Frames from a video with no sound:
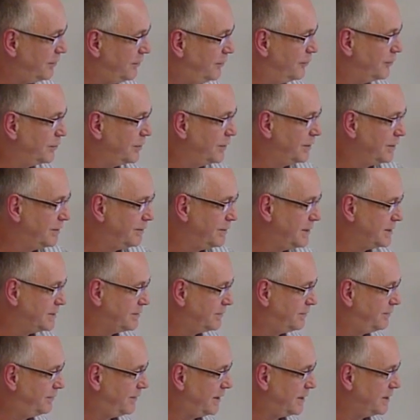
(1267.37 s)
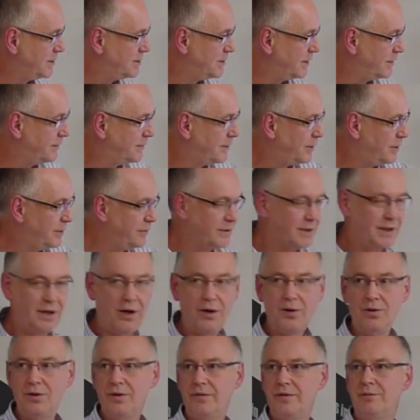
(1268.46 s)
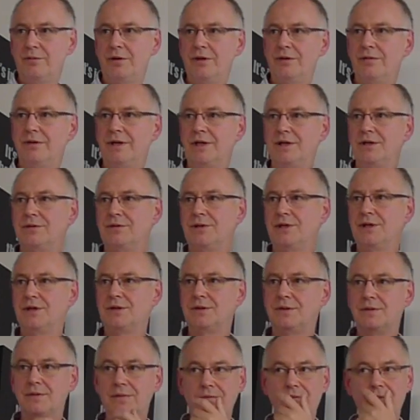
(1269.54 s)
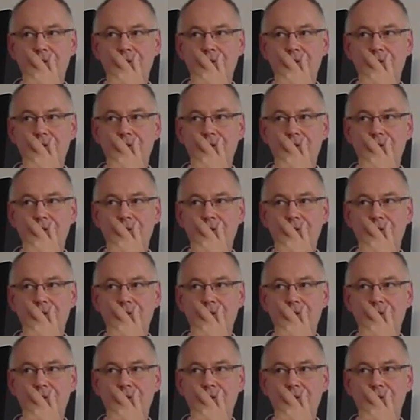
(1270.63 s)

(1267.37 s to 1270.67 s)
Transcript: or 40 degrees of phase shift over the whole of the mid-range region.